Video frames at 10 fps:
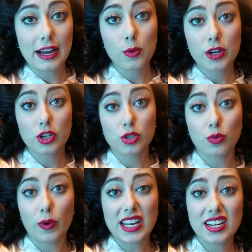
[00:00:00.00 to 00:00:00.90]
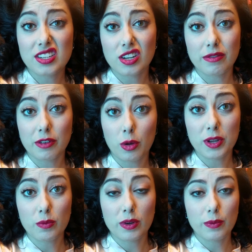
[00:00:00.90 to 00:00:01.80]
Now we are just waiting to start
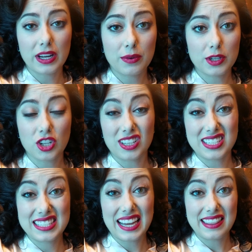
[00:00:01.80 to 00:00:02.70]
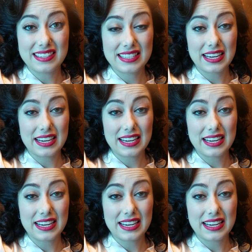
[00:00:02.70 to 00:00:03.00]
filming. We went, we saw the set.